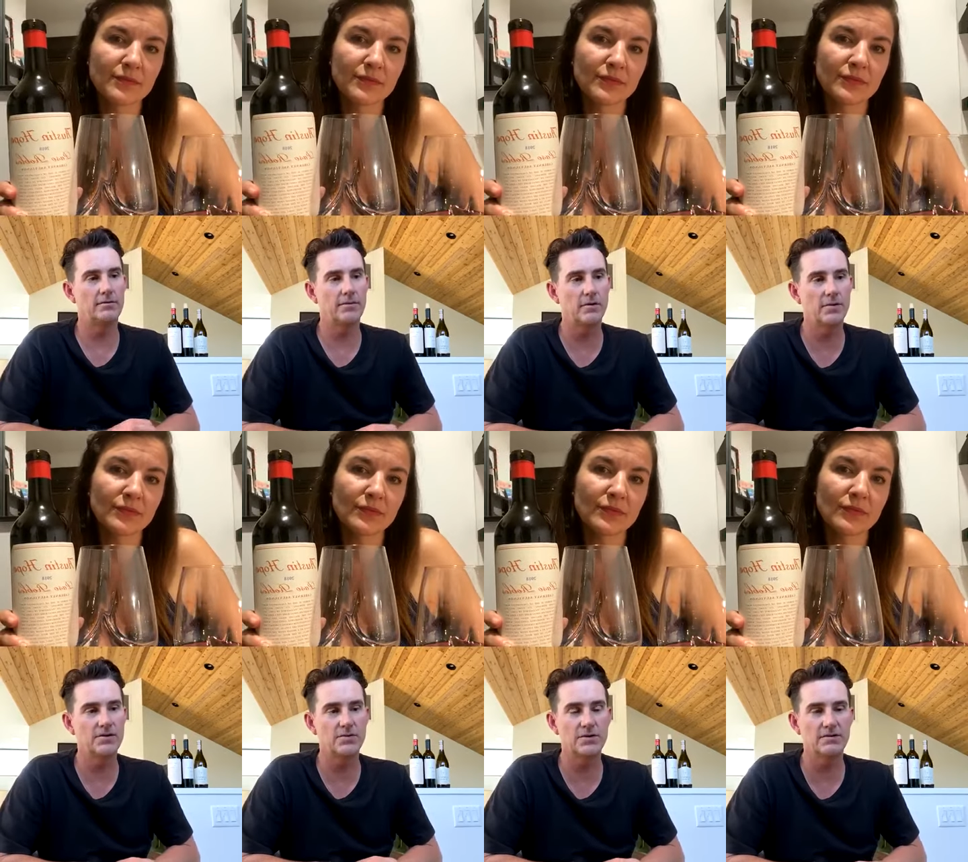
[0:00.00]
Speaker 1: they're
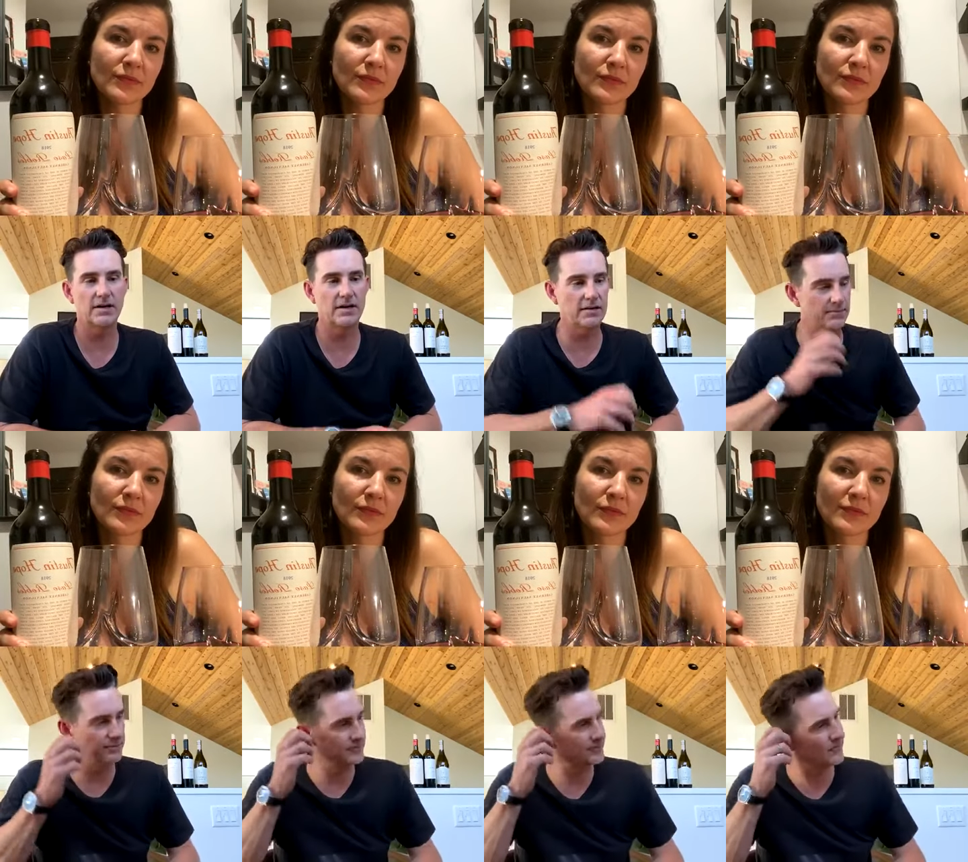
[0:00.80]
between uh,
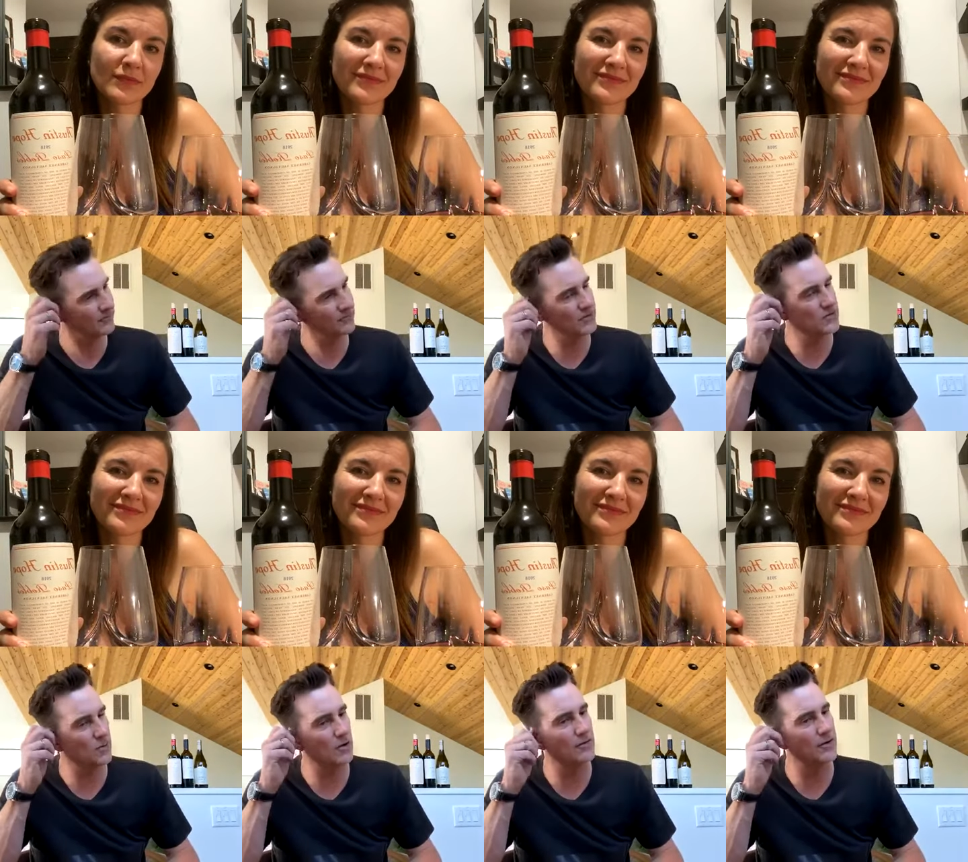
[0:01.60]

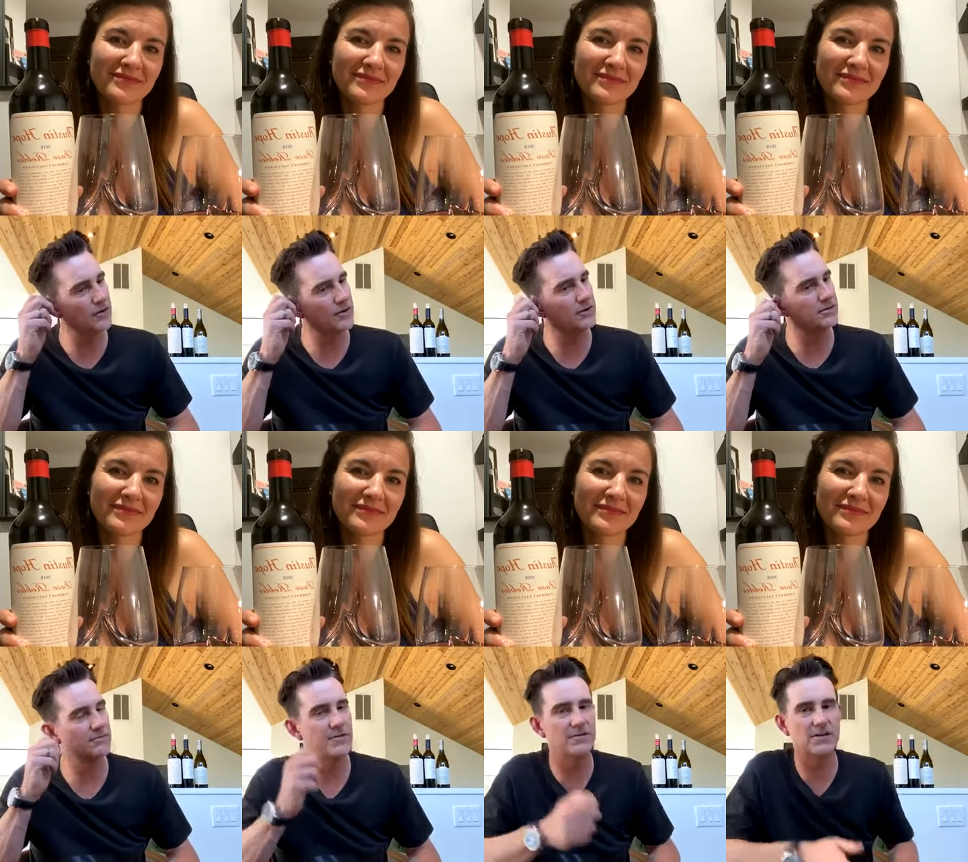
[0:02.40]
twelve hundred and
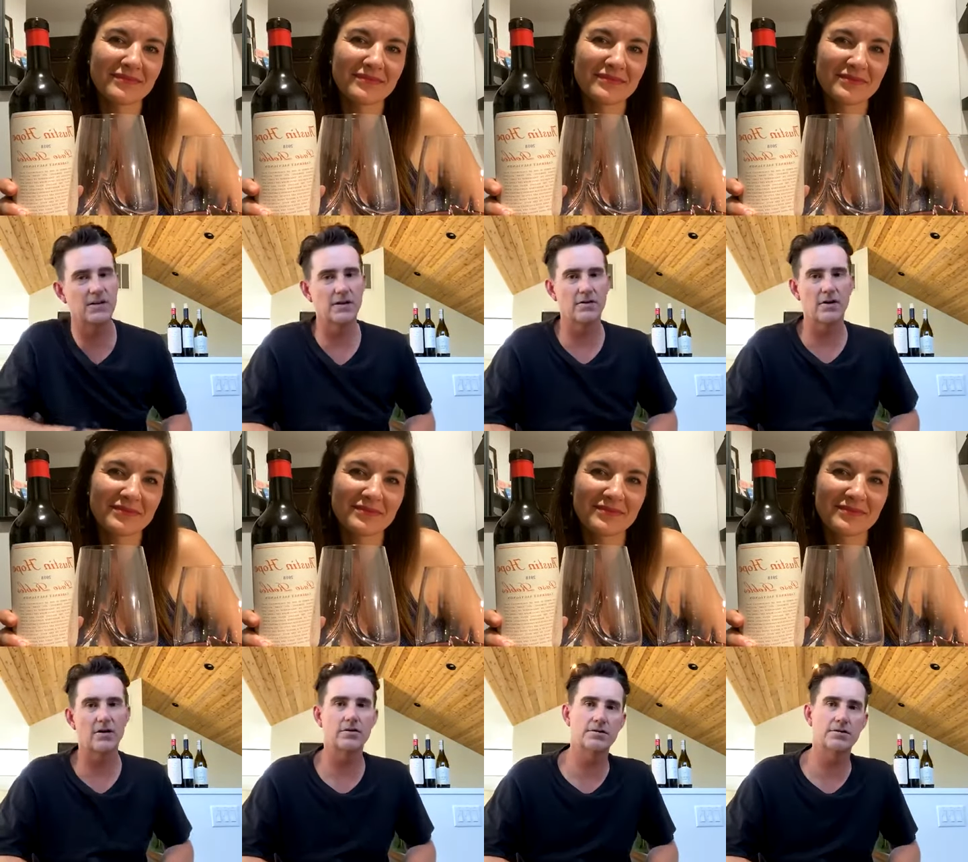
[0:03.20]
fifteen hundred dollars